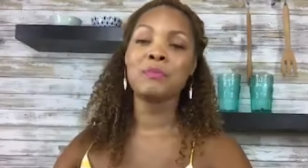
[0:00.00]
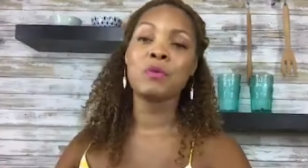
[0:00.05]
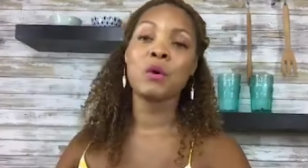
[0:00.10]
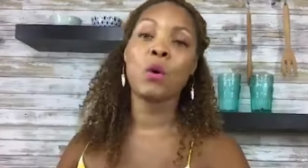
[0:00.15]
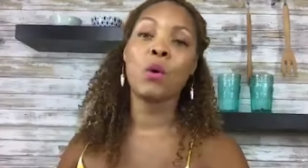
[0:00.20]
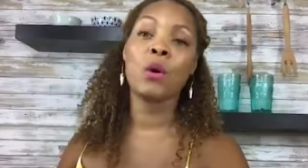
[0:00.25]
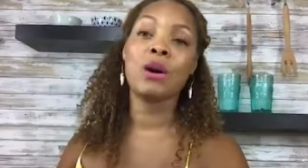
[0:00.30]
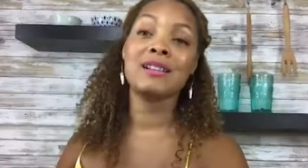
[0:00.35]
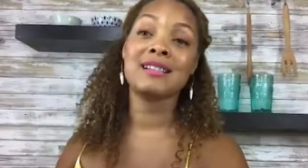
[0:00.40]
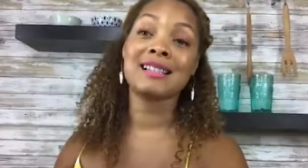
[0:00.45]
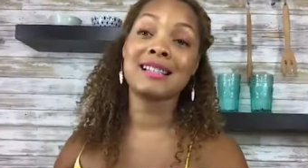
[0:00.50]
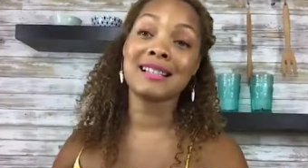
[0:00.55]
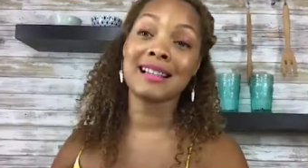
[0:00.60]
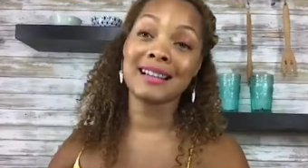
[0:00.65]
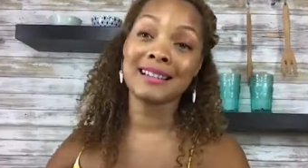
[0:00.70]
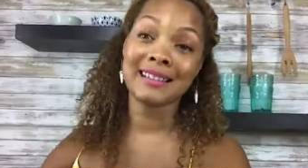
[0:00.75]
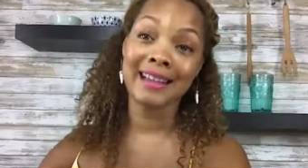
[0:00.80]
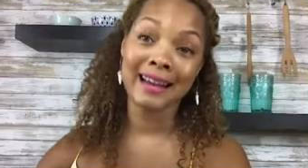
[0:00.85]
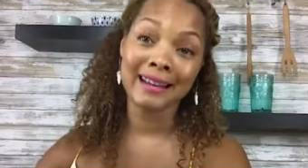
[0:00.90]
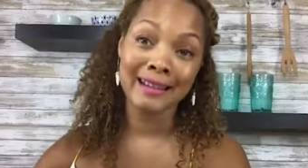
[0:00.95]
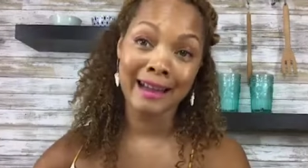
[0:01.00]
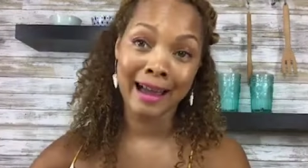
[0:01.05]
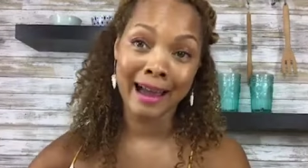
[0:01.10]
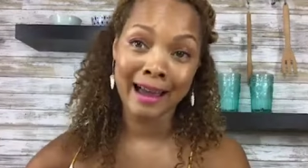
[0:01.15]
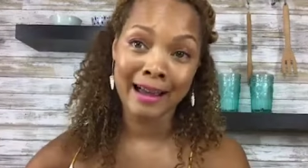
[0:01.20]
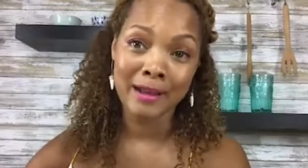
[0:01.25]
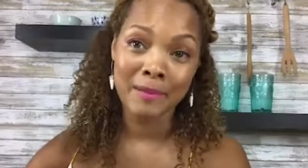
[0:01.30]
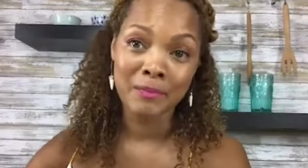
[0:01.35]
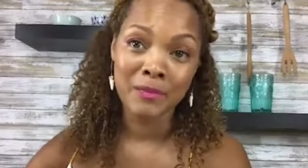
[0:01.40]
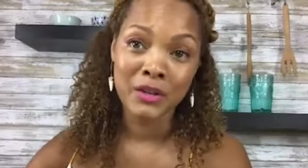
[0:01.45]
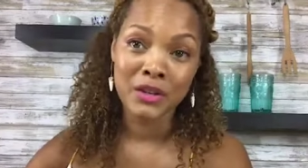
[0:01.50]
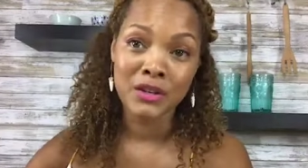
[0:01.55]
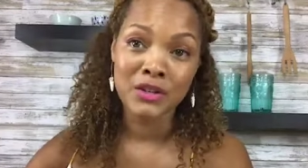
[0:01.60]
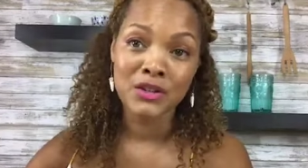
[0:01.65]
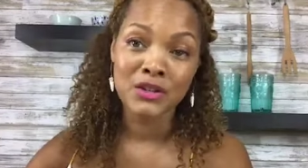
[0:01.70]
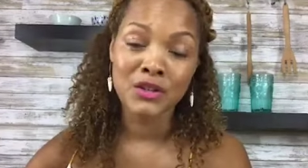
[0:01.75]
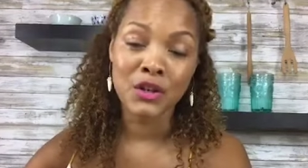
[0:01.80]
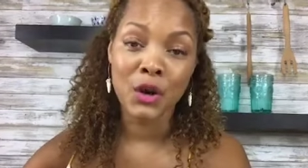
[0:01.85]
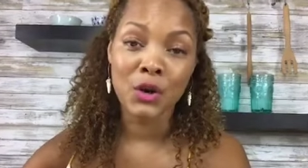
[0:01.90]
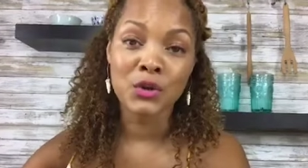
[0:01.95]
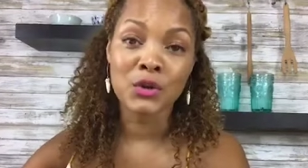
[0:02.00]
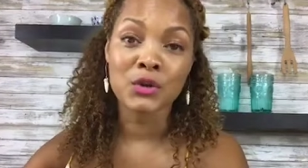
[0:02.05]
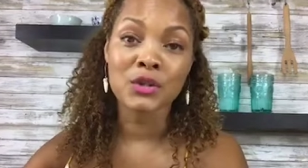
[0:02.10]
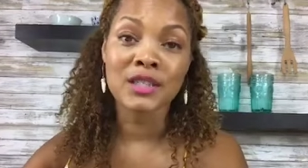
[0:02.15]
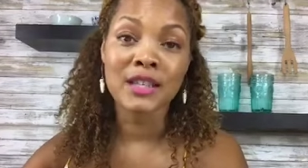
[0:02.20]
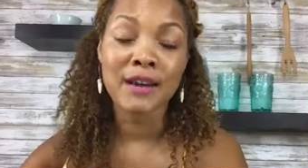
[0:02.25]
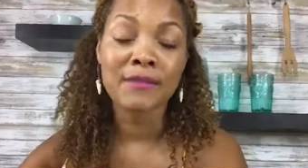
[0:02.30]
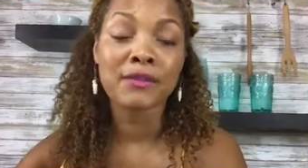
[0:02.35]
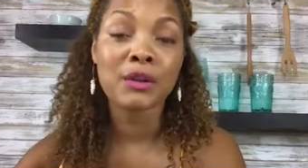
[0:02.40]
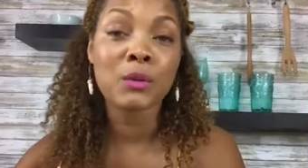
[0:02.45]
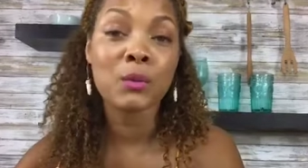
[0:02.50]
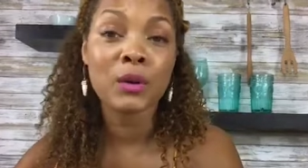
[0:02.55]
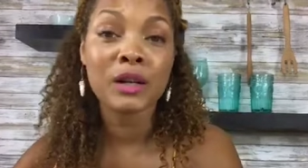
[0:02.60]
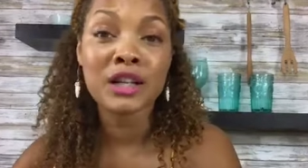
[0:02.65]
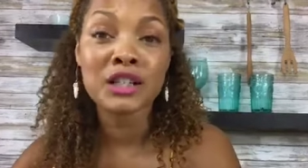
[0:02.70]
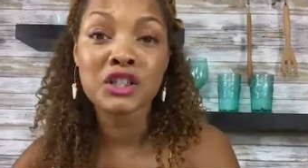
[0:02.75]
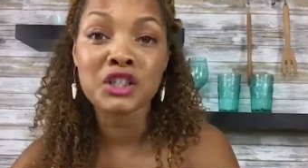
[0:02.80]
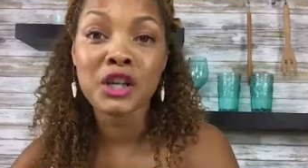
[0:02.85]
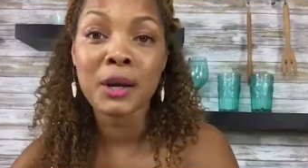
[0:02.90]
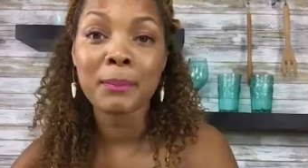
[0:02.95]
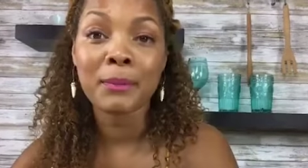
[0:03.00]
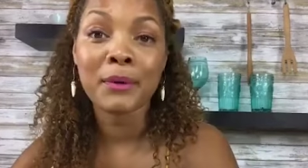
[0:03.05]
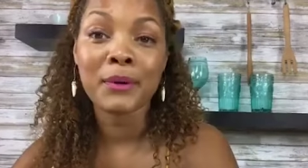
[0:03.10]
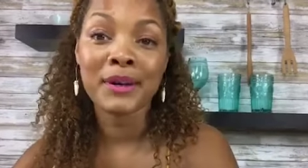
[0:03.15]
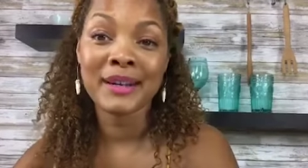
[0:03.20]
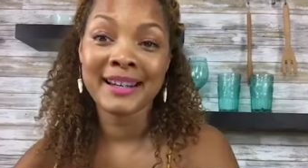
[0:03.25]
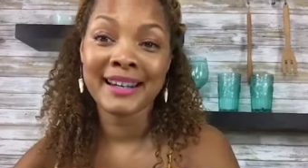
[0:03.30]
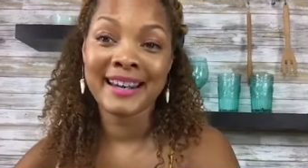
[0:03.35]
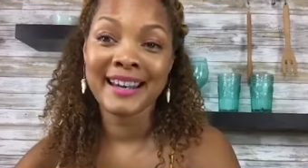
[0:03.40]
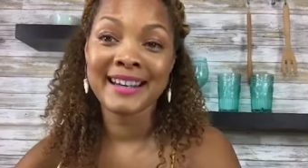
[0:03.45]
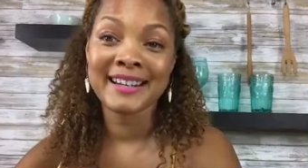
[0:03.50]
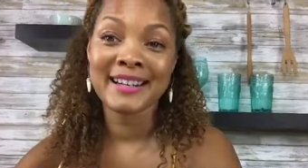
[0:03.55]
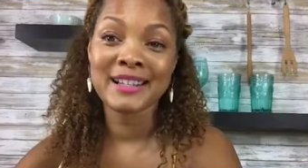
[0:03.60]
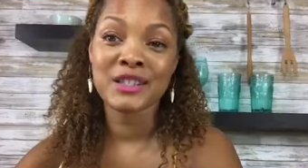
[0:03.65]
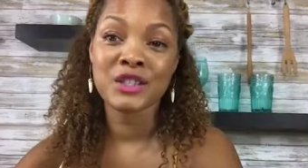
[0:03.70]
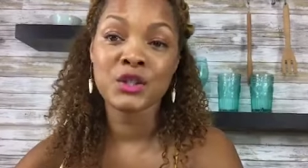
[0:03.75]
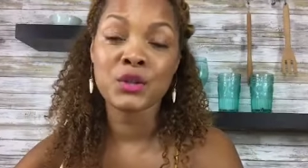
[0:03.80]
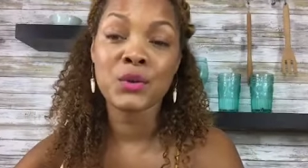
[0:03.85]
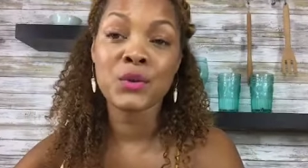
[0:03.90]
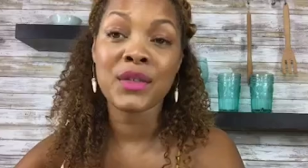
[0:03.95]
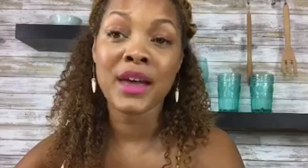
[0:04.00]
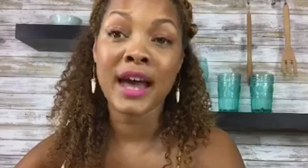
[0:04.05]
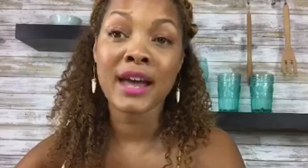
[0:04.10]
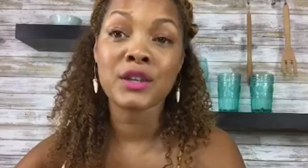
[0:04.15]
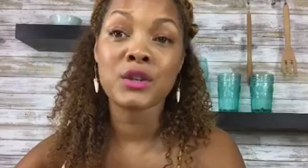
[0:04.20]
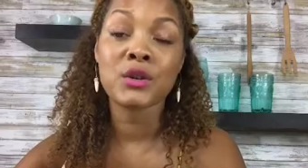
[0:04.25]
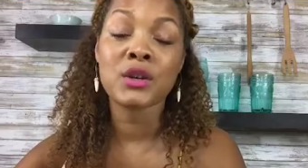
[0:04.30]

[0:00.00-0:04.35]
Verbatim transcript: on Sunday night. So you definitely want to jump on in and do that.